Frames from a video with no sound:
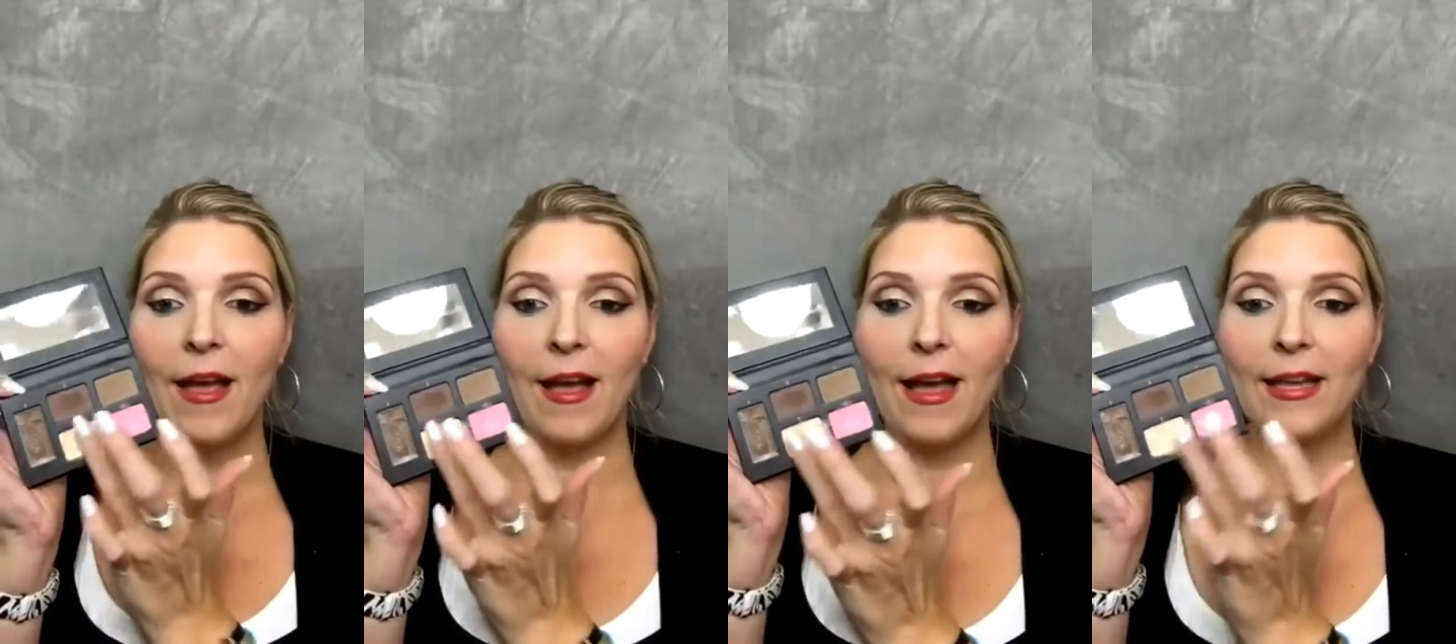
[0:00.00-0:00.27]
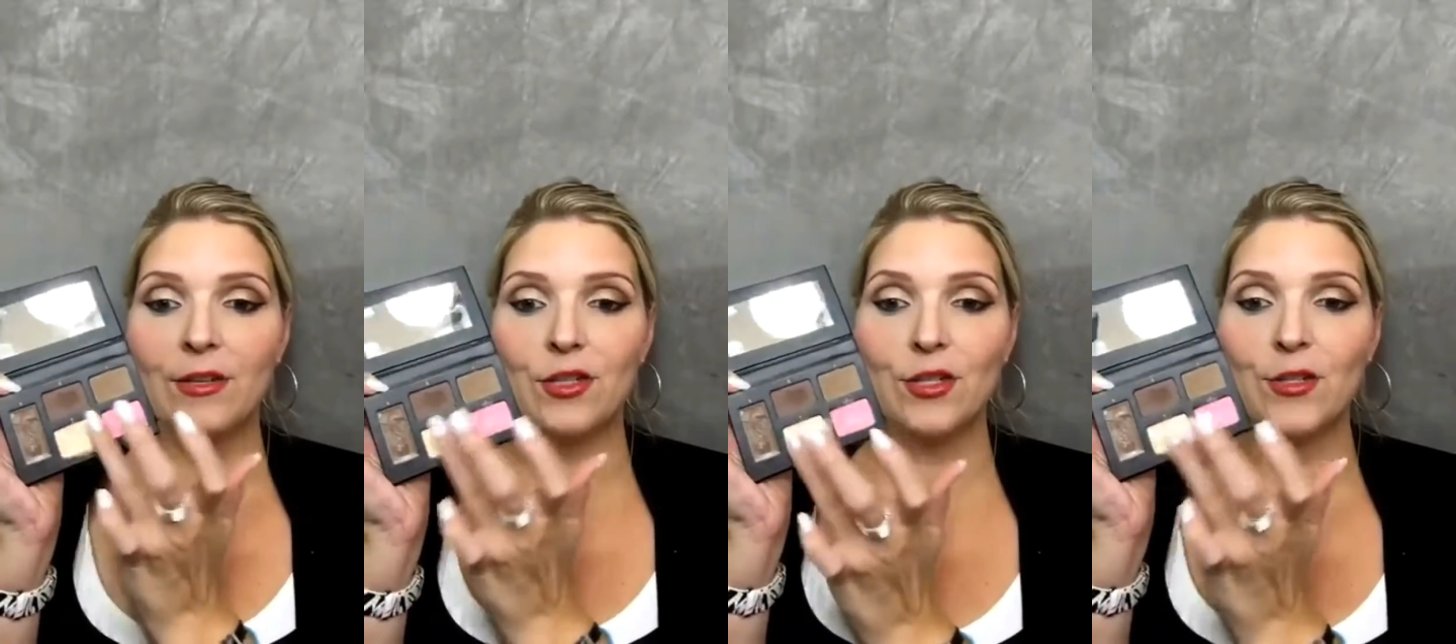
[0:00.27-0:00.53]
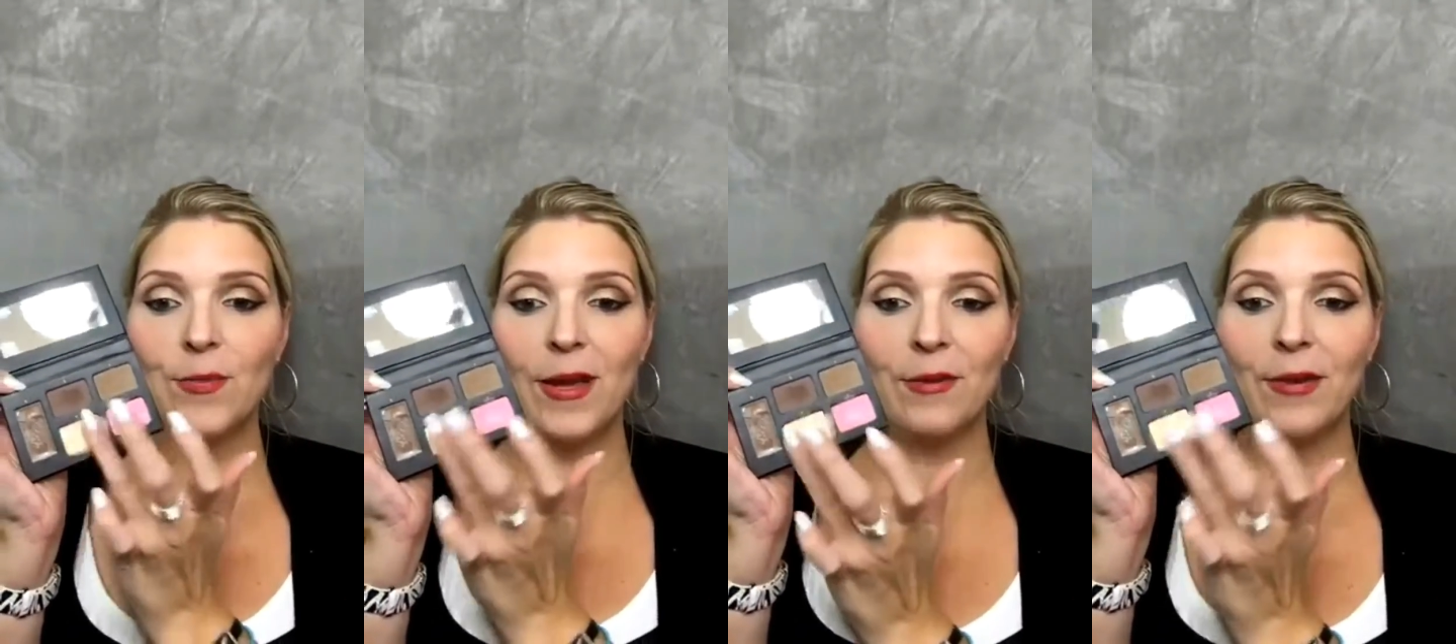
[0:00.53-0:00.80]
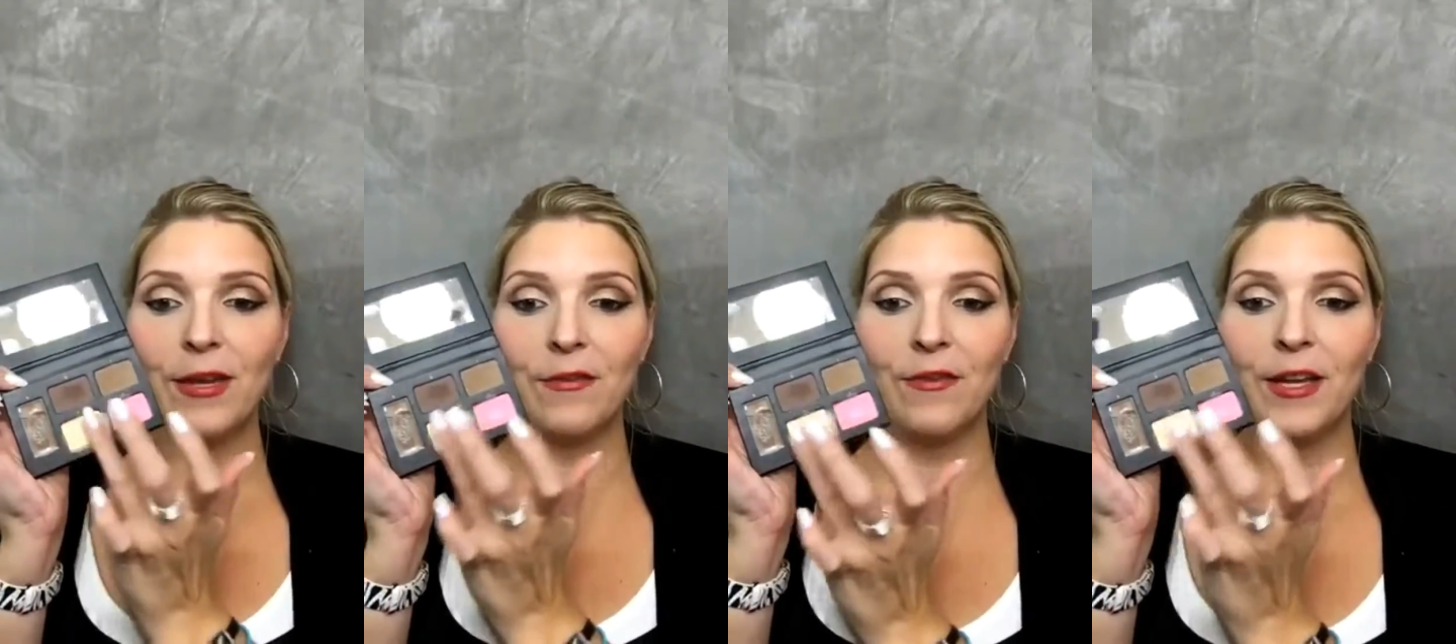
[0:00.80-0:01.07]
I usually use my
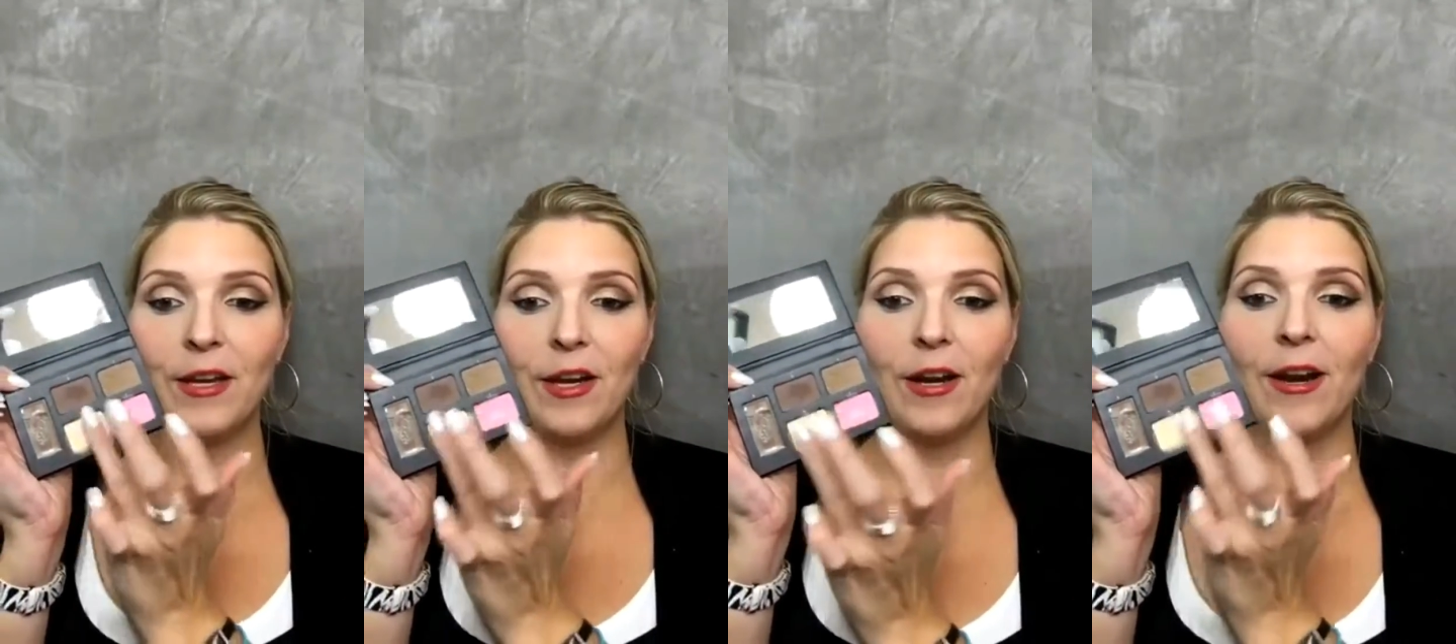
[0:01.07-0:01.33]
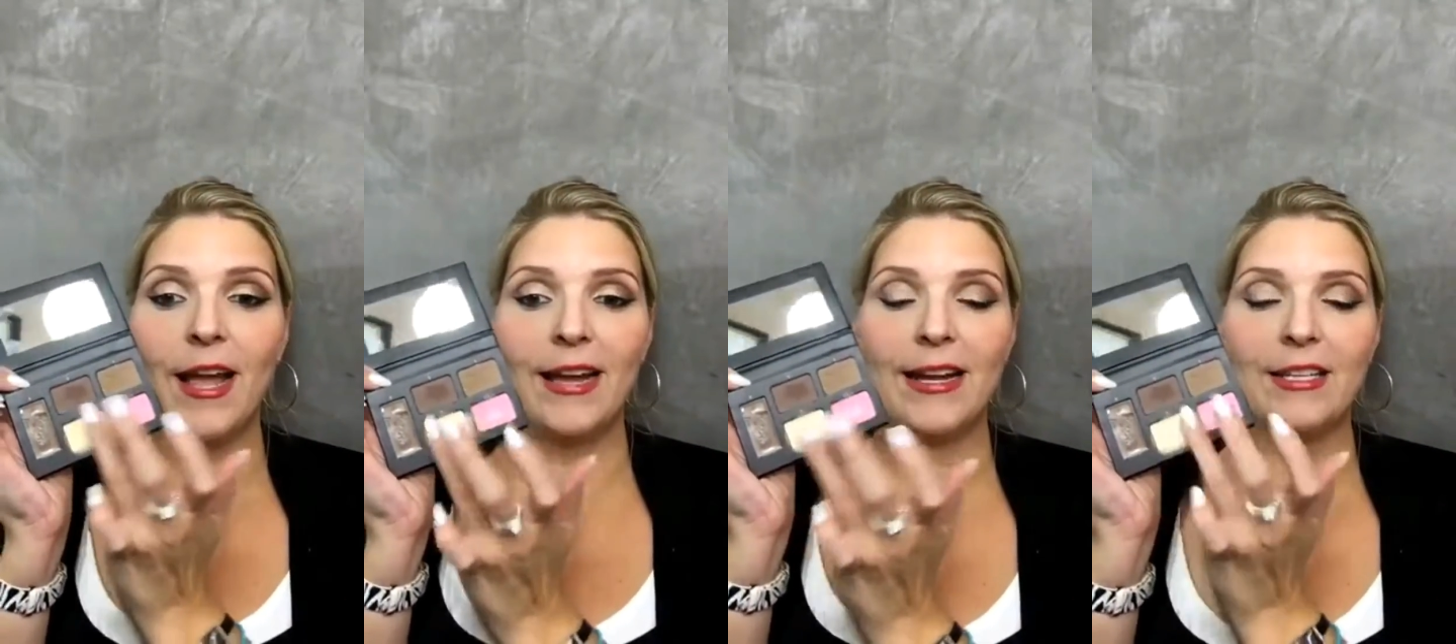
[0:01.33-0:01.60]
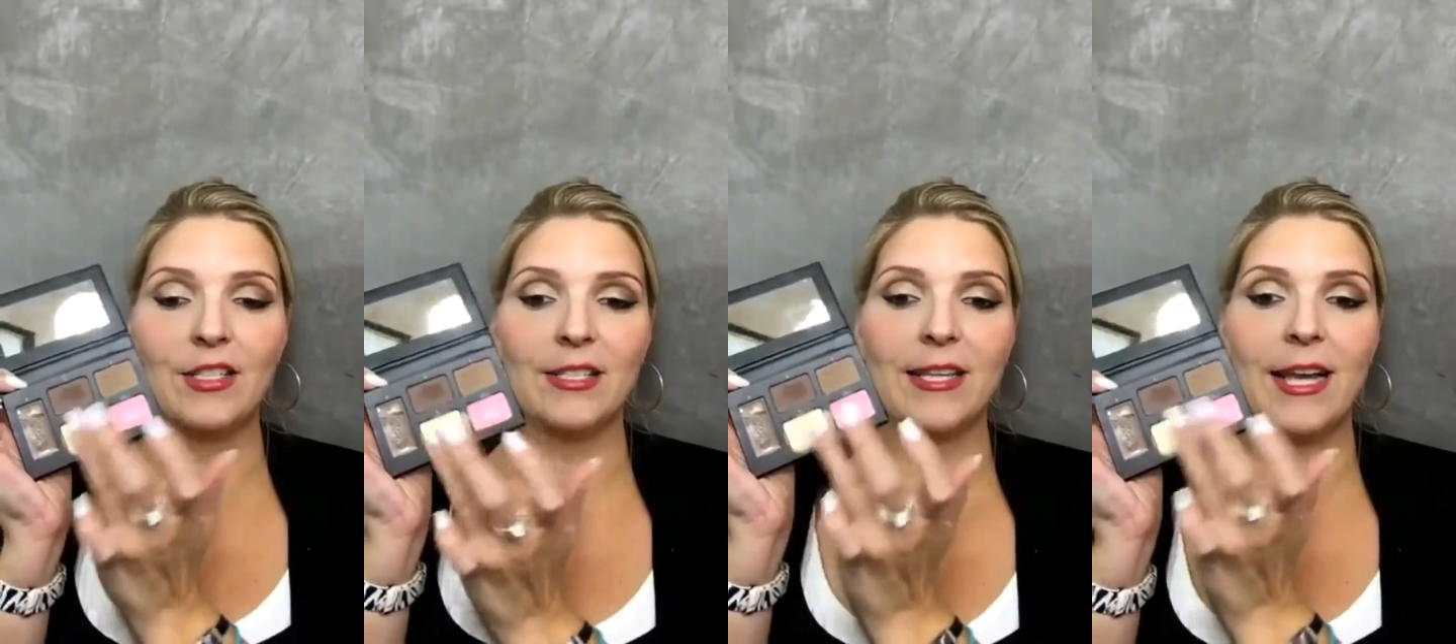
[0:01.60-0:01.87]
ring finger, and I just